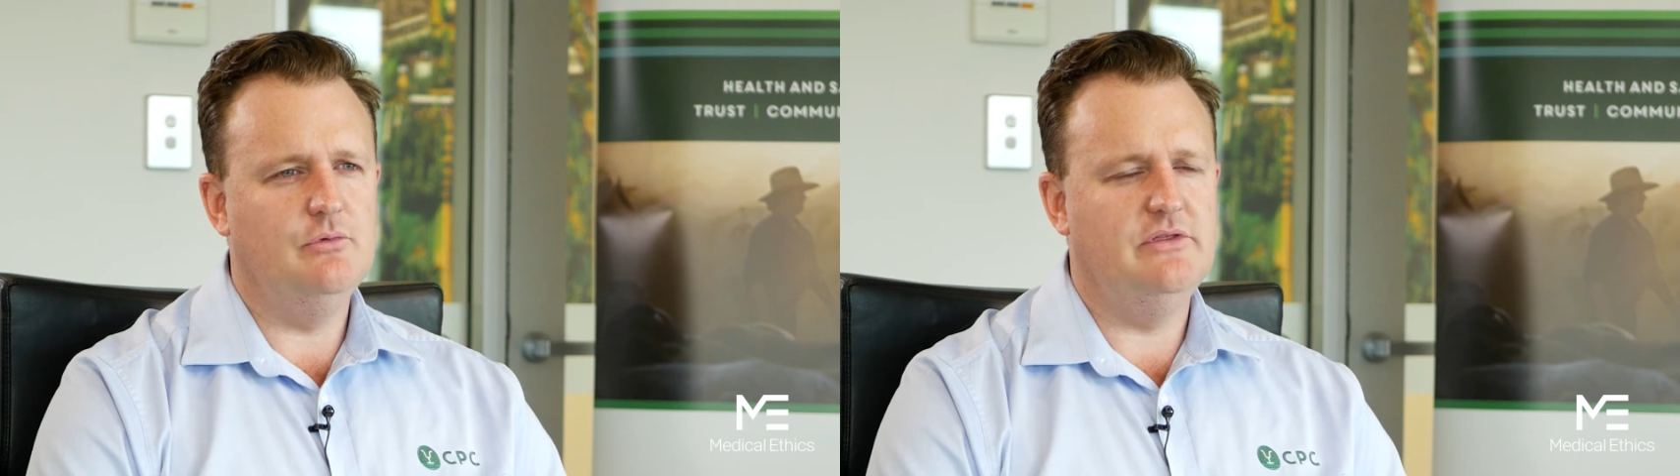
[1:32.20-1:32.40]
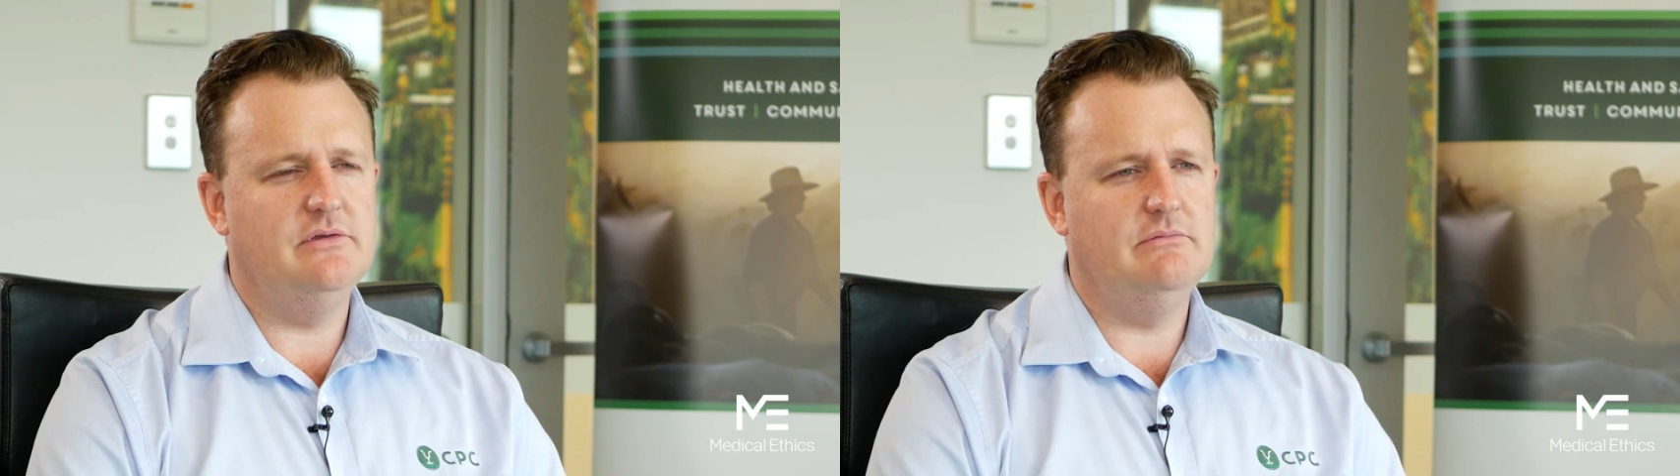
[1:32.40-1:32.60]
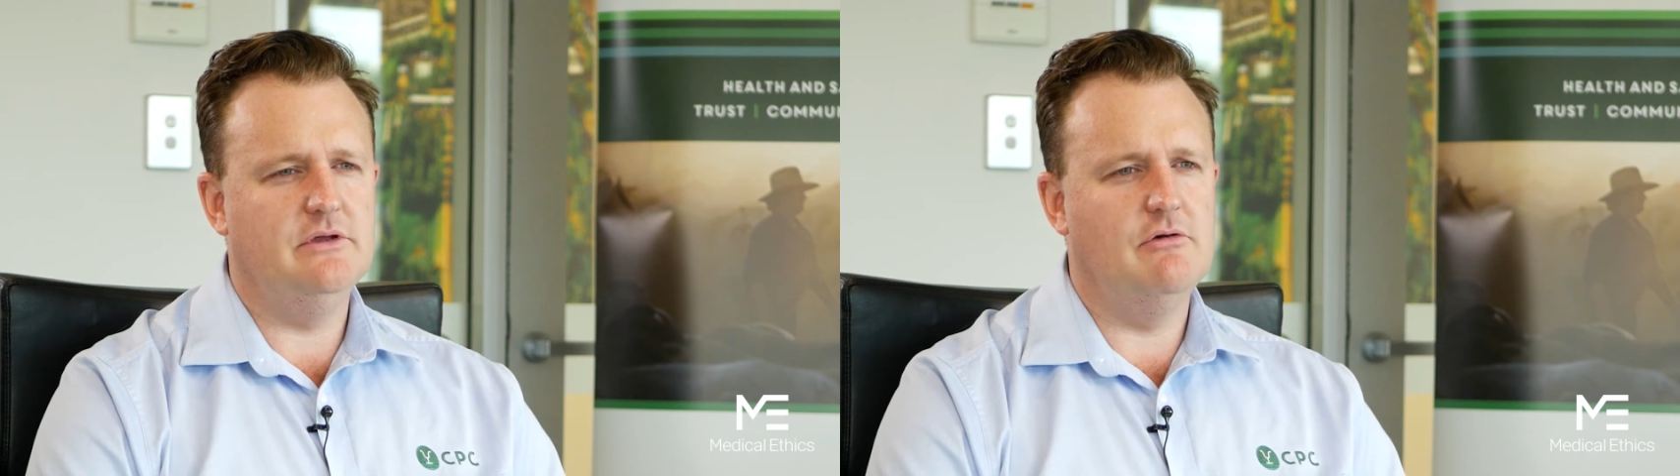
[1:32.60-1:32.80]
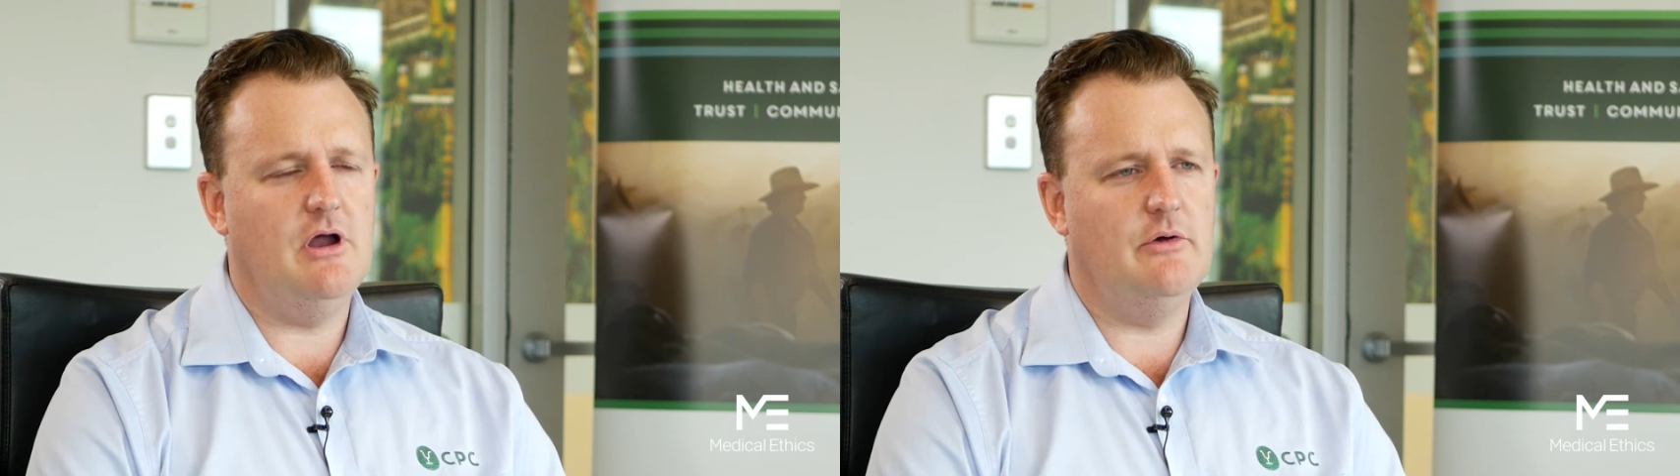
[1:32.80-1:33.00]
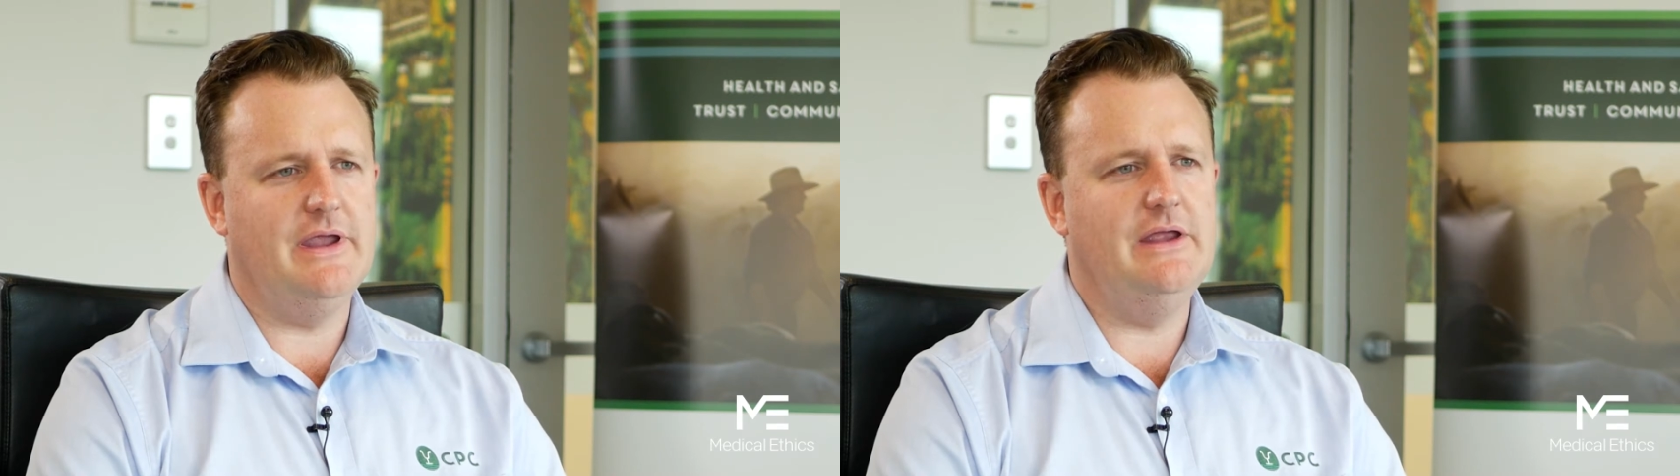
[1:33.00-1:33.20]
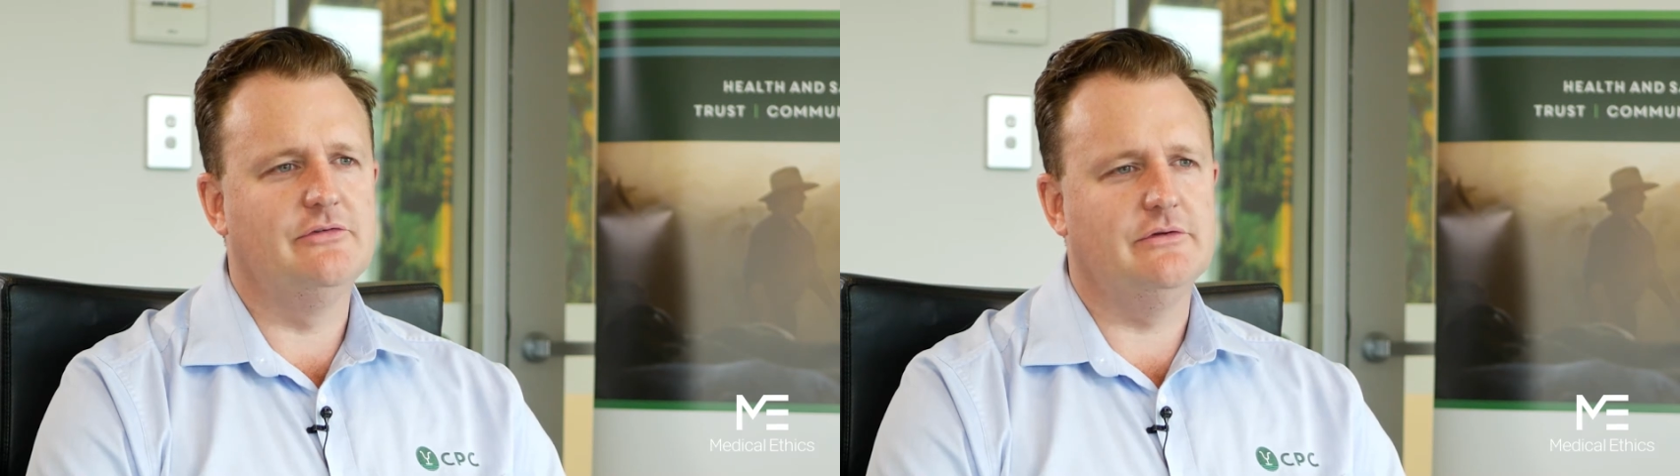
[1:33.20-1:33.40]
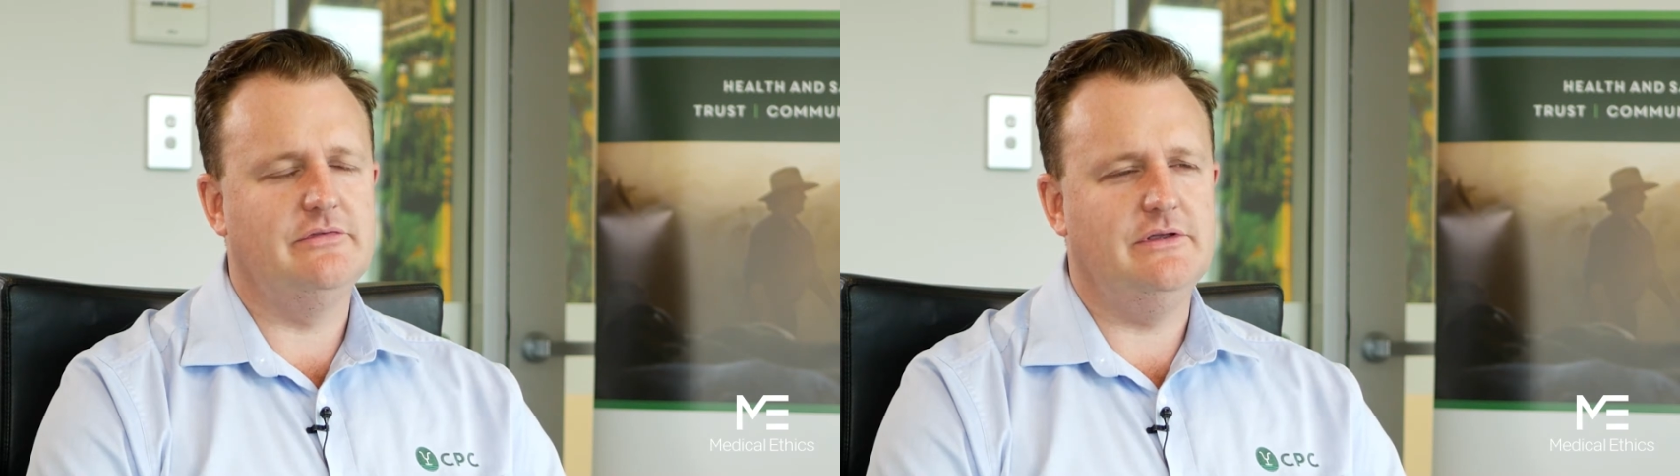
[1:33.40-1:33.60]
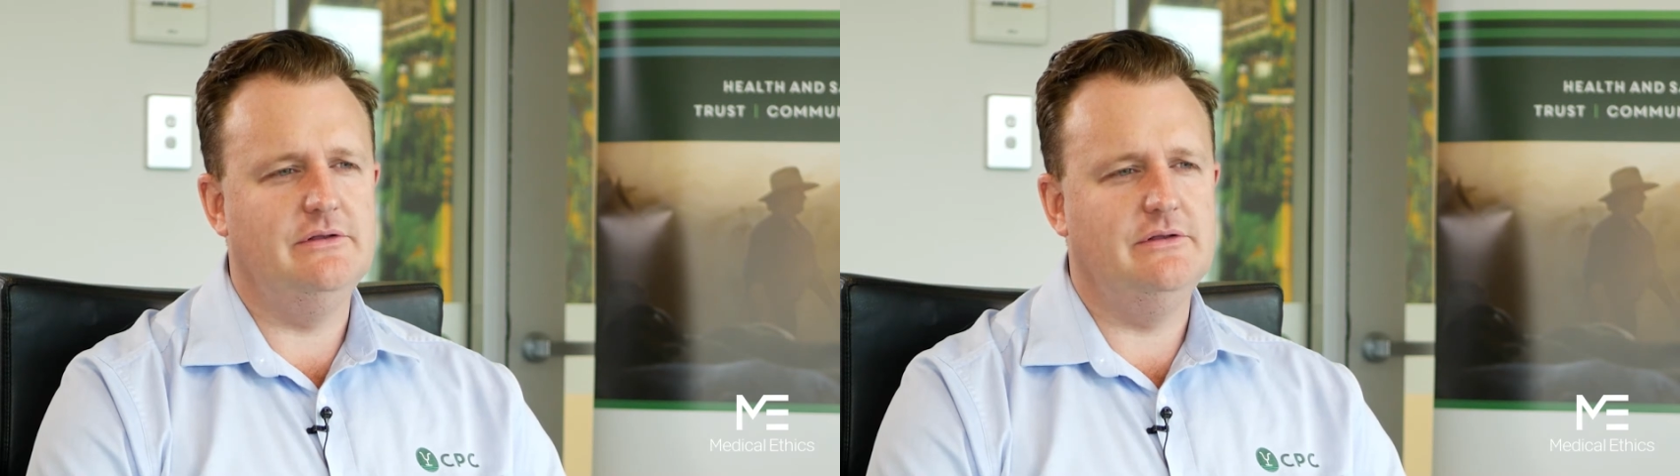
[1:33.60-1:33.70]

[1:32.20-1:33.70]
with the, the, growing interest